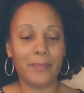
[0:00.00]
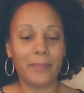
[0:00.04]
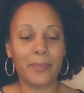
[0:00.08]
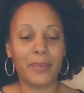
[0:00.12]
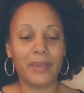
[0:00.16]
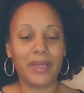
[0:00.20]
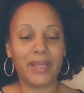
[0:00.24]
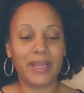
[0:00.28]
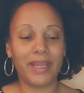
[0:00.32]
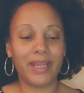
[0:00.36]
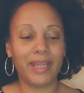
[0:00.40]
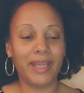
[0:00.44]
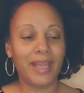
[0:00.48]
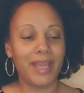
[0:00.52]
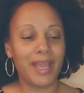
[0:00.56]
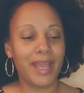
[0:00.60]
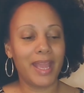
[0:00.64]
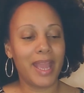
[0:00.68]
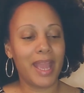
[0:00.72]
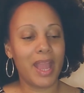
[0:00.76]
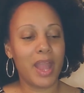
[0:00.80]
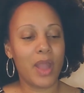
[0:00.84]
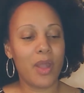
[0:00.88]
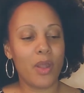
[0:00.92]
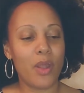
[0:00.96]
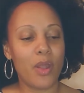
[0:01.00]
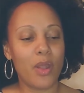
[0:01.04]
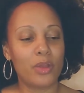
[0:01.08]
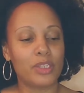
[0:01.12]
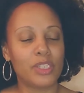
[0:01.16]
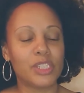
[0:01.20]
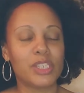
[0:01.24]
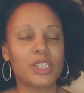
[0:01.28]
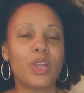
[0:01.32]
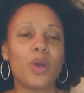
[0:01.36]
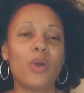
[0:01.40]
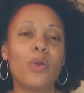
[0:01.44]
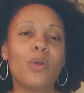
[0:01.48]
But
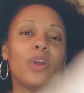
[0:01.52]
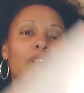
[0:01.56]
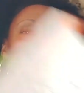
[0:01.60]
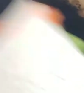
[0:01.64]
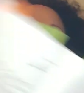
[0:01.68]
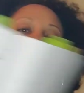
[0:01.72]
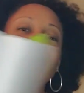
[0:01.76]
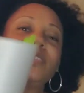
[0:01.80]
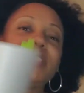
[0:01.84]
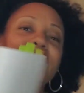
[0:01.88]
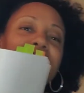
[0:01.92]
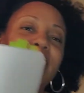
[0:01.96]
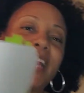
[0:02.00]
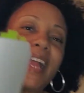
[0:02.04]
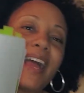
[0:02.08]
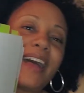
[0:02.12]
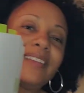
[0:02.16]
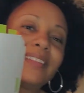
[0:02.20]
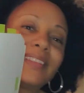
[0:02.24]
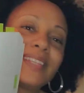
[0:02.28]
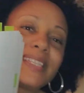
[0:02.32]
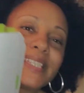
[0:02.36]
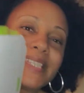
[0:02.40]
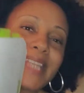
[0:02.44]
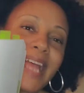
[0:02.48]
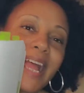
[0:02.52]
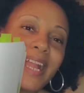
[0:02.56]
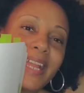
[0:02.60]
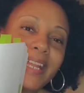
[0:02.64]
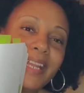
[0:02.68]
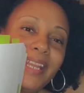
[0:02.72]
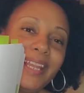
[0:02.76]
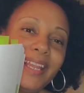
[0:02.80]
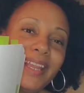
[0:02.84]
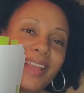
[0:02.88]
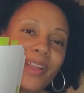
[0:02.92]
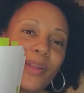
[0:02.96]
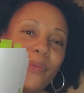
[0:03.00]
so closing out the
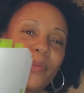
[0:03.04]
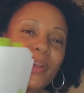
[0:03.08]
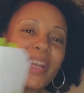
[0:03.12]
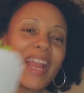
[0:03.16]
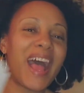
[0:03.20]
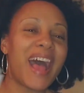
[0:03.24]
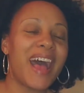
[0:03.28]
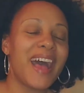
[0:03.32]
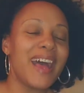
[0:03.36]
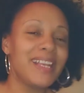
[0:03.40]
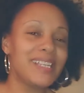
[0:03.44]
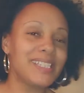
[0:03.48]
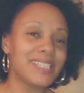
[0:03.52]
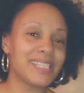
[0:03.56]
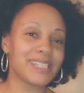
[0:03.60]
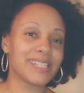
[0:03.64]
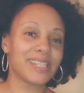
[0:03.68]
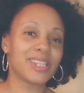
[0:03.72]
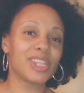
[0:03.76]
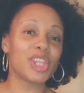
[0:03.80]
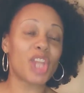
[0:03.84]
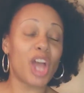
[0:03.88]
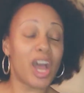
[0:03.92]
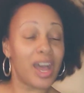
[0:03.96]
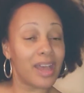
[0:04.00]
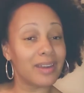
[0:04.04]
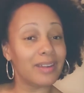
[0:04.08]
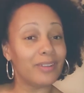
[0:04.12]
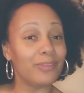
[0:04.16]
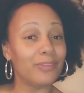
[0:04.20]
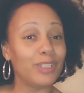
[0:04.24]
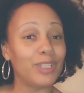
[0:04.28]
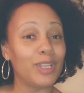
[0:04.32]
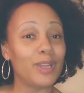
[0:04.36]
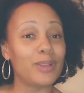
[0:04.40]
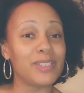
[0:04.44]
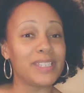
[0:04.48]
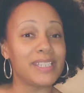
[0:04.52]
signing, when I thought of
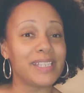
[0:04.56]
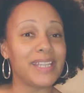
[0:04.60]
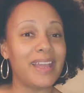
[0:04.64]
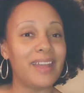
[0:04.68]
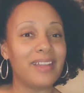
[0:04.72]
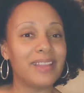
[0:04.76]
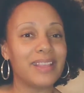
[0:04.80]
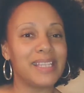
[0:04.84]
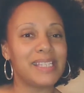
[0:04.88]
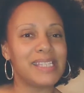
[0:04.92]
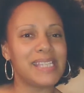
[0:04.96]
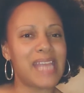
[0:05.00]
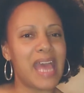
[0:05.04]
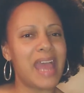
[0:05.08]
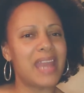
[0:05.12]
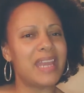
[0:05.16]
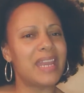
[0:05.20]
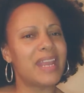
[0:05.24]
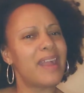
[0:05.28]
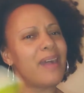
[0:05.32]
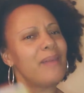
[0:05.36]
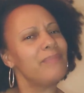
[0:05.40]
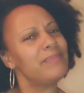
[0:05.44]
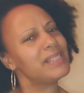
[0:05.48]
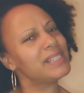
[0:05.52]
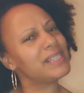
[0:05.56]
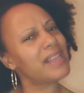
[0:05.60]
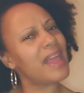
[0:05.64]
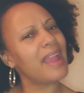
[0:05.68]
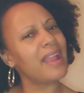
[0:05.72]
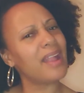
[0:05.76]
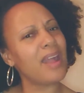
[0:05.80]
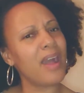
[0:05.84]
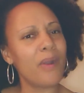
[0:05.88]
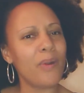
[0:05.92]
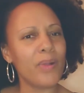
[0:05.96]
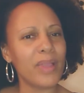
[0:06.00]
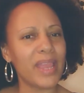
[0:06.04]
closing out the signing, I was
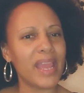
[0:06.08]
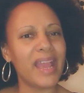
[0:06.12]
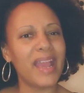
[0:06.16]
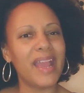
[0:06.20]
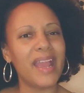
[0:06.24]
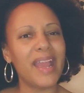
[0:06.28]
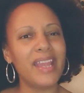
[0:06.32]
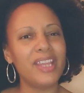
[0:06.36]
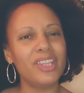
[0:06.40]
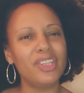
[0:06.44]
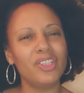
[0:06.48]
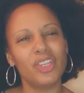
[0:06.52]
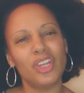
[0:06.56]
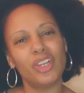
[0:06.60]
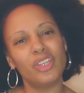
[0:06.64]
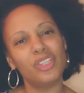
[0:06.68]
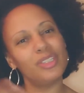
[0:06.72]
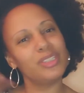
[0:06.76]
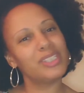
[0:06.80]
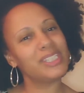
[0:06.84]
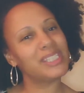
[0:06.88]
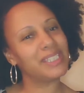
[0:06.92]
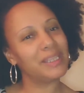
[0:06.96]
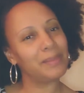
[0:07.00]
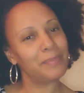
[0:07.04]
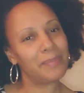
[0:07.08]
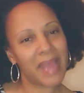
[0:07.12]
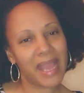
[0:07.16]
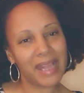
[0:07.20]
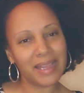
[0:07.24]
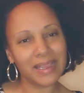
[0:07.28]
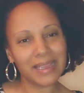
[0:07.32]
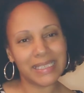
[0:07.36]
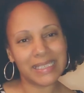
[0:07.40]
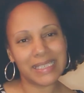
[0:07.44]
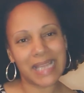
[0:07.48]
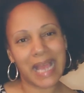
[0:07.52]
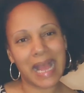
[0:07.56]
like, okay, you send back
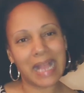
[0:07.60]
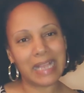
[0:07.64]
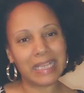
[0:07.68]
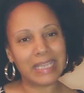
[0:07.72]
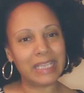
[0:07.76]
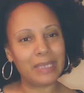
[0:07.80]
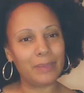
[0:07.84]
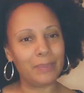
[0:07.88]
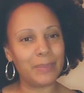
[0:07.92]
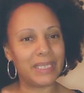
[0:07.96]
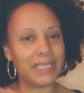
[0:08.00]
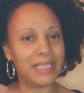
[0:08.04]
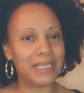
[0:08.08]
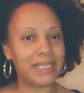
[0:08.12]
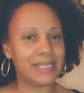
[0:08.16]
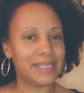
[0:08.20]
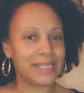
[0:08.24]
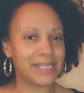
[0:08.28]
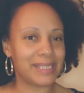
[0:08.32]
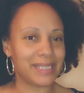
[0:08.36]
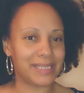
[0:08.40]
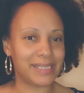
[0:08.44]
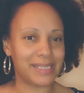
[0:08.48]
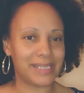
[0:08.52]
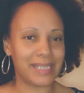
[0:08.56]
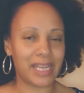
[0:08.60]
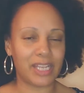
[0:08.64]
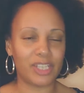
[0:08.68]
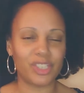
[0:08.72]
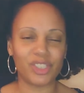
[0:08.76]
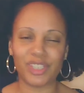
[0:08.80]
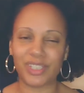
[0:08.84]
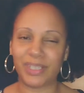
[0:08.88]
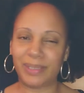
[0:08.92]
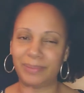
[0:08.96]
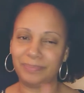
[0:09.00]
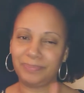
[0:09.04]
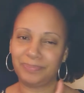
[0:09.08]
the documents,
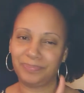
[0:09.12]
etc.